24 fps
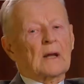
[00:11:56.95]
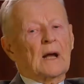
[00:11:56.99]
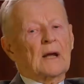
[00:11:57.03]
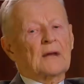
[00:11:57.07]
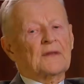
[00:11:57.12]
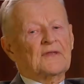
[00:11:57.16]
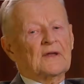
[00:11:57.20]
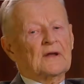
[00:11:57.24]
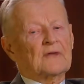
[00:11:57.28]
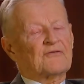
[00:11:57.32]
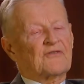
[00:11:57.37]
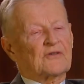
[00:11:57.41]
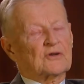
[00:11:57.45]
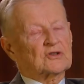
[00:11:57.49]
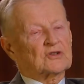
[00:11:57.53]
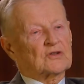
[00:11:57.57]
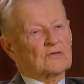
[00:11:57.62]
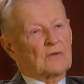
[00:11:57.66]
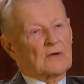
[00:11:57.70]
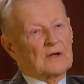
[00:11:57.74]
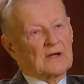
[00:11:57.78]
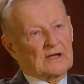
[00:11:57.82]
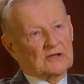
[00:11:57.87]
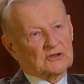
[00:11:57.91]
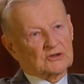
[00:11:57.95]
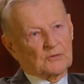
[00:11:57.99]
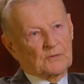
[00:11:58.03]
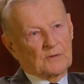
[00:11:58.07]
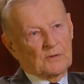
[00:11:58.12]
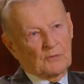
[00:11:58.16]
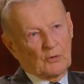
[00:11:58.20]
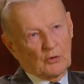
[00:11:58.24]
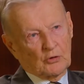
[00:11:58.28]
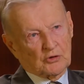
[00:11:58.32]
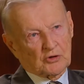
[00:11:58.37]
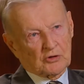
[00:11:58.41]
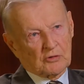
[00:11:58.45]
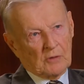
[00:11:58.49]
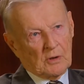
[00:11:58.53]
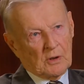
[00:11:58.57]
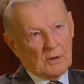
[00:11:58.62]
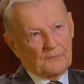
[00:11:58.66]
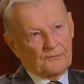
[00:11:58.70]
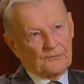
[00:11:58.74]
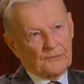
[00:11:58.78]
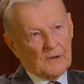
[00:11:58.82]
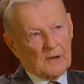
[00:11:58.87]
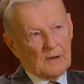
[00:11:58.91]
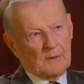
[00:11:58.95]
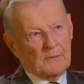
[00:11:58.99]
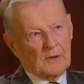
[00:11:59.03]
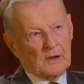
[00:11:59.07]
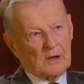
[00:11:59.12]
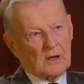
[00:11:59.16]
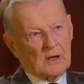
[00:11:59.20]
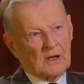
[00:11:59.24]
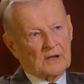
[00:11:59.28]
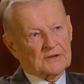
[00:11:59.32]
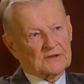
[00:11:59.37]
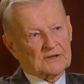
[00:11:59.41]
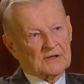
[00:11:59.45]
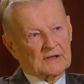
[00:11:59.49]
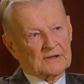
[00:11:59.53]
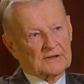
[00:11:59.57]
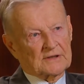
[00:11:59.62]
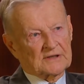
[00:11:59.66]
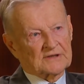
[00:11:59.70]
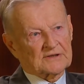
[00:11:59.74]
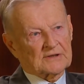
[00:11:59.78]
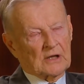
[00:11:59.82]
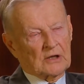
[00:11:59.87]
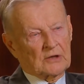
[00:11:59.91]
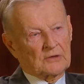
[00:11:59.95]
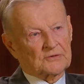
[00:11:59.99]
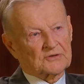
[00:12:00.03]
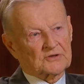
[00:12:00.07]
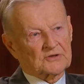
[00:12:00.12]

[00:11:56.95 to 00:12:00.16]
I think, first of all, it has to be mutual, because in this kind of